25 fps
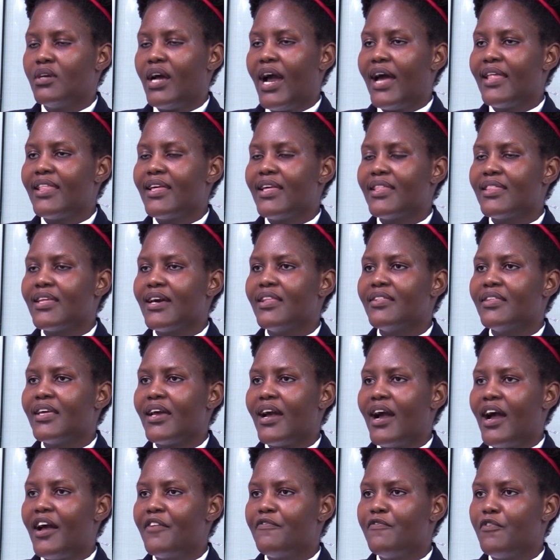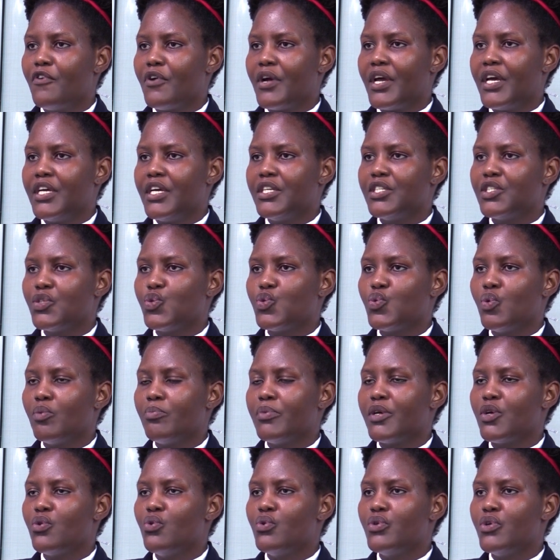other than the advocate, it will
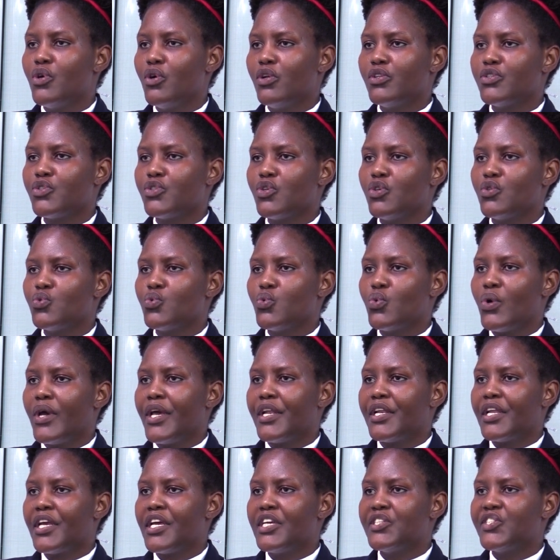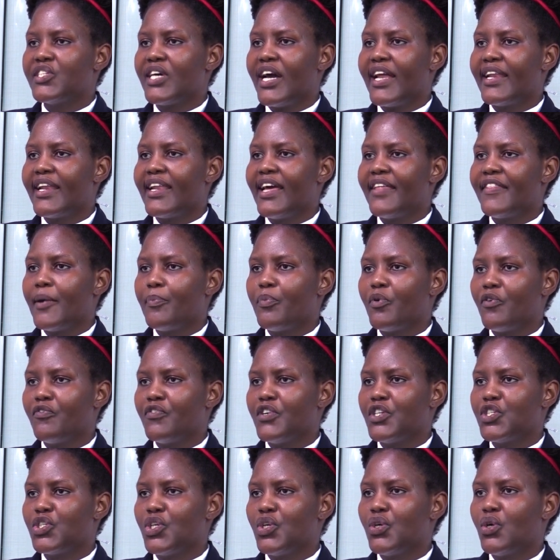be good also to engage another
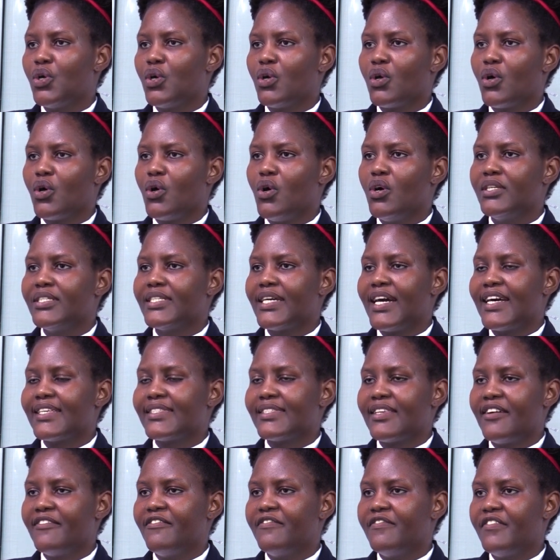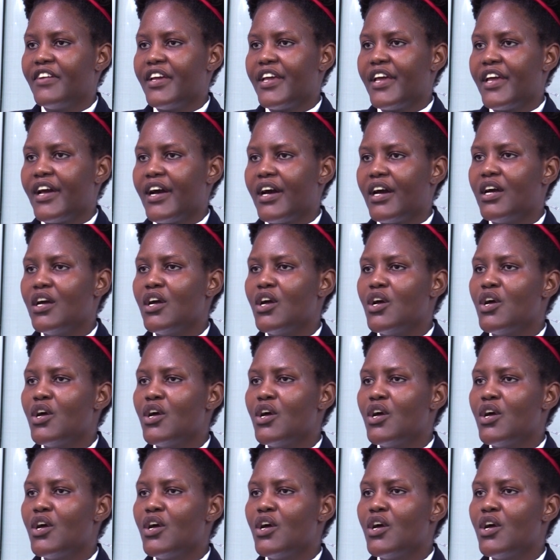professional called a surveyor